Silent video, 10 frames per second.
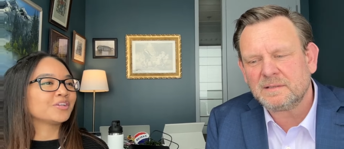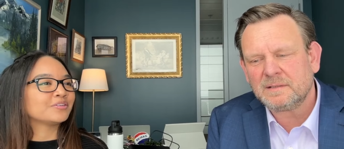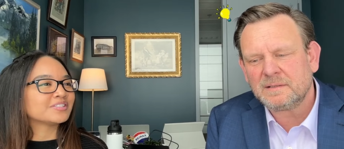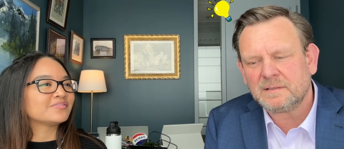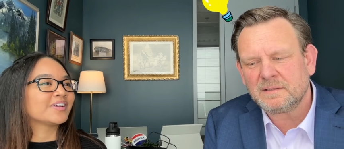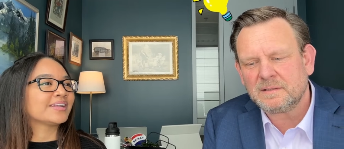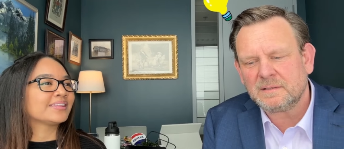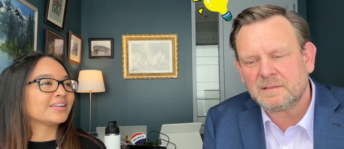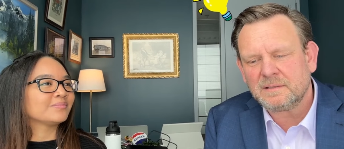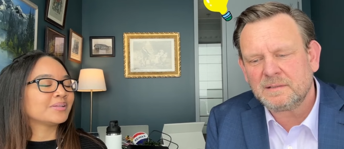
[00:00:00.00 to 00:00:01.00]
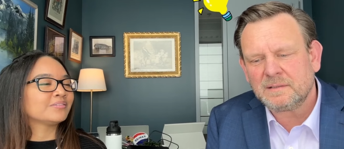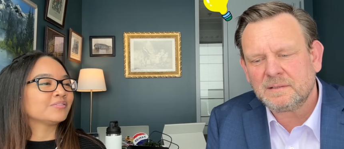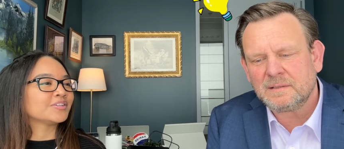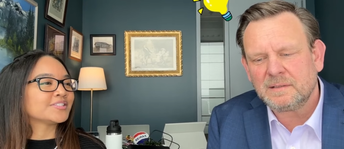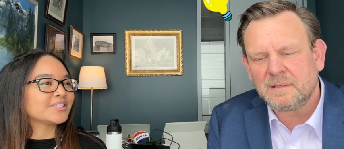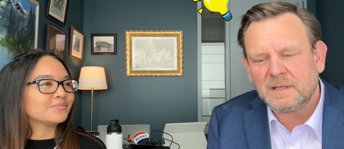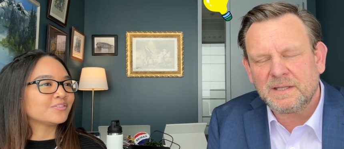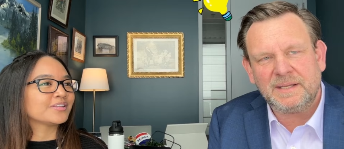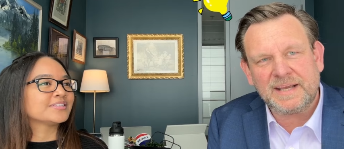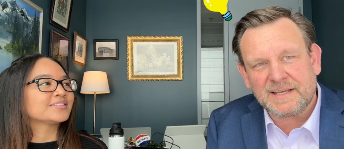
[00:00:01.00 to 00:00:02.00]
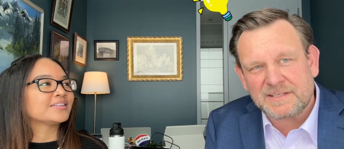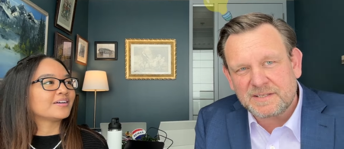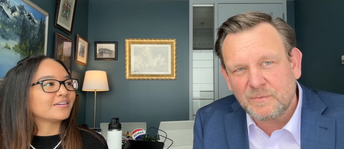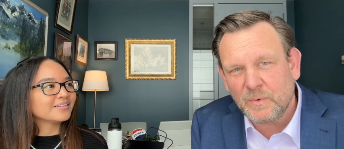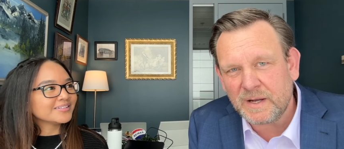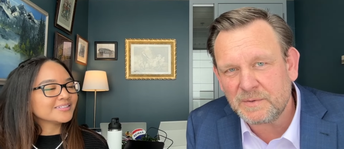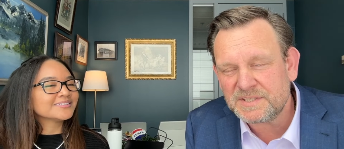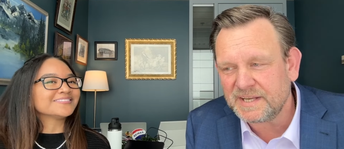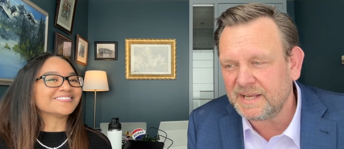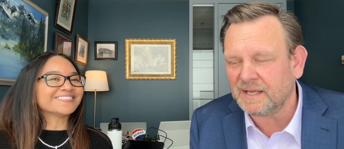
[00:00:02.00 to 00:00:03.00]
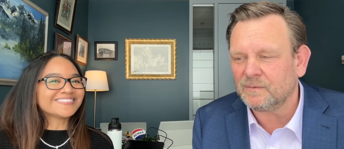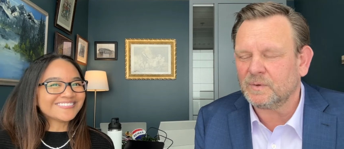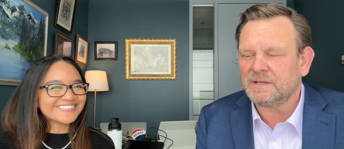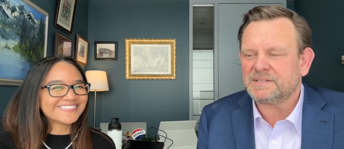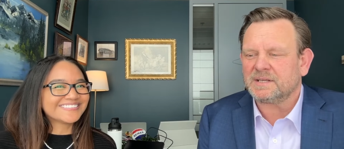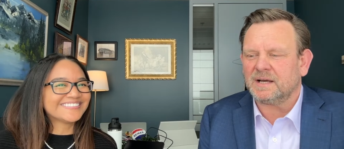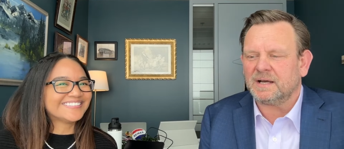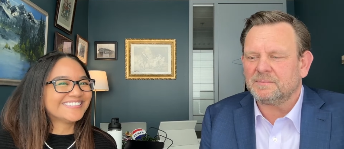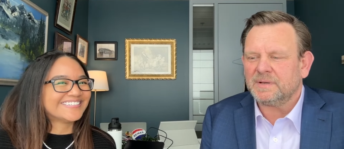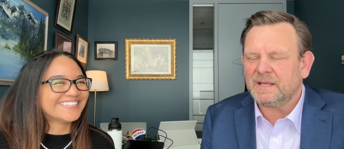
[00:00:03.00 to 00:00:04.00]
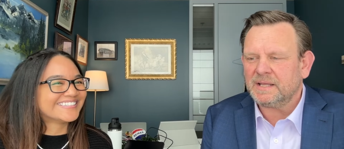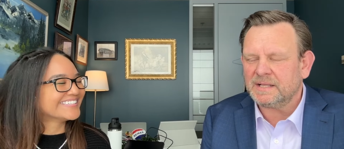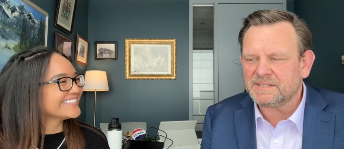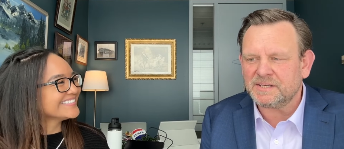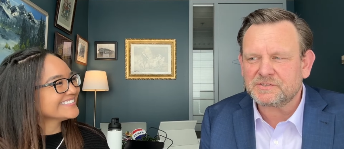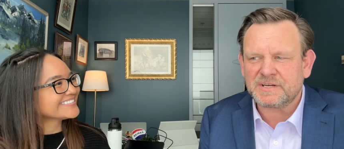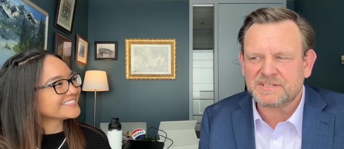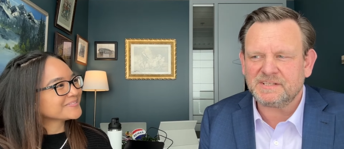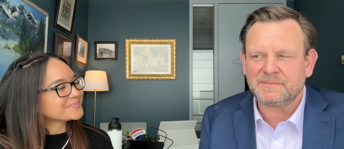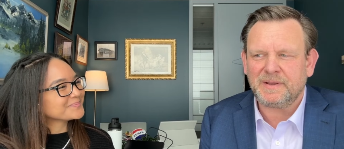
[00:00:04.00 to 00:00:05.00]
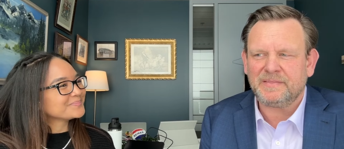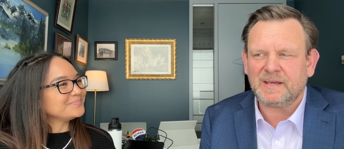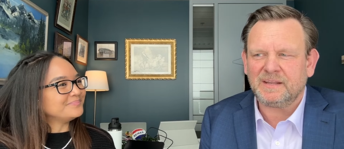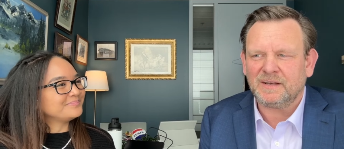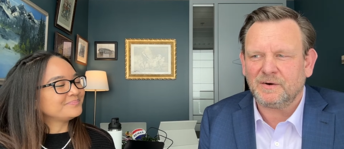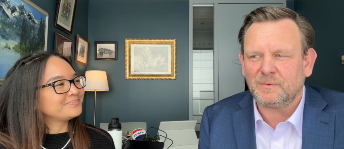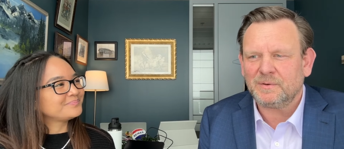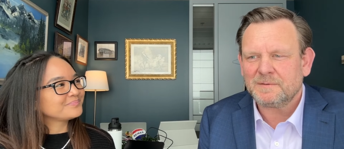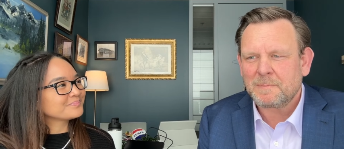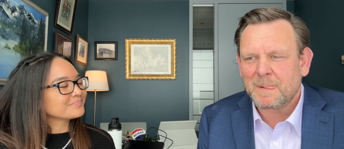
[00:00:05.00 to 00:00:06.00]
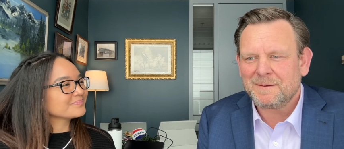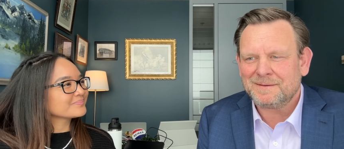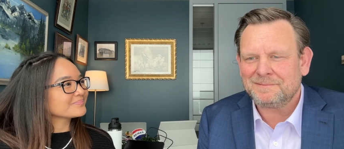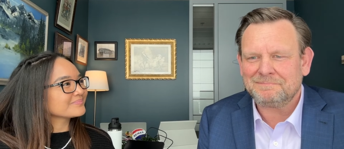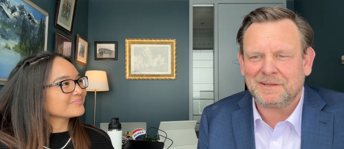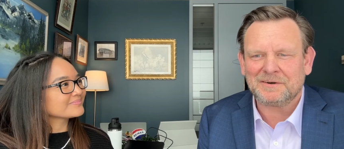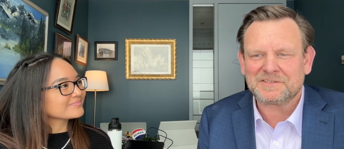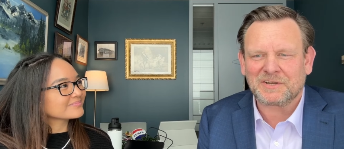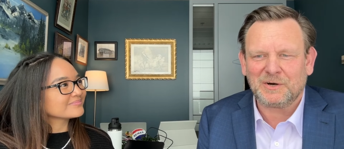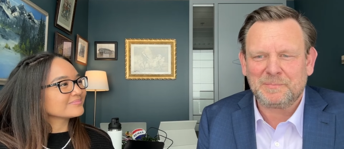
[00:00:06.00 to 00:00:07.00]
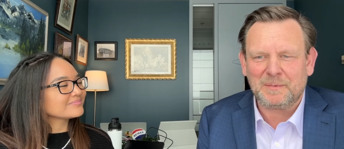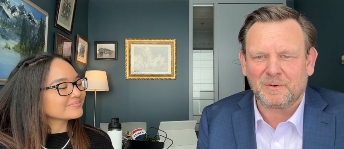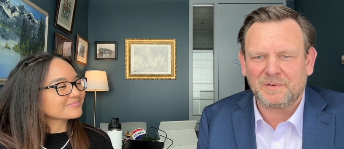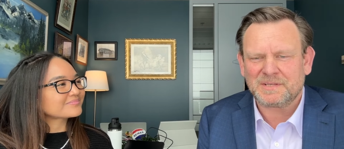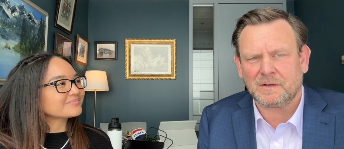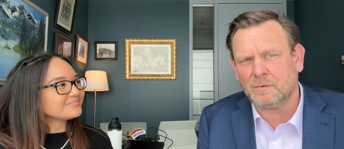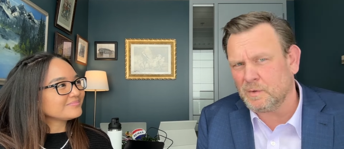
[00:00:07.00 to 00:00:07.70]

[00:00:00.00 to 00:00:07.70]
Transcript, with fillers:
Speaker 1: you know, it's funny that I've been in real estate for
Speaker 2: this long. Yes, what I was saying was, it's interesting to me that, you know, years ago, people always say, oh,